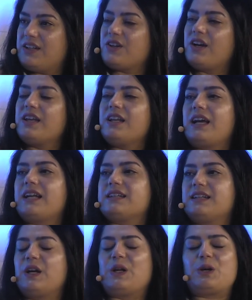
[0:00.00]
So I think that's
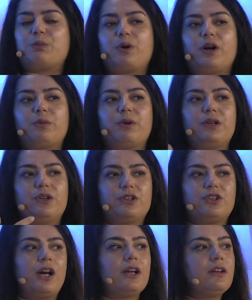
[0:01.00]
the other part when you're
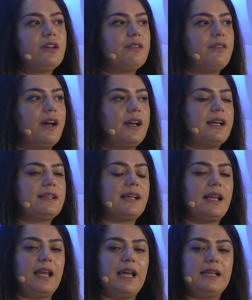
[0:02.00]
trying to define
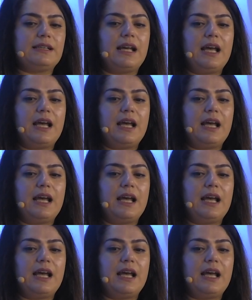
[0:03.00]
SLAs.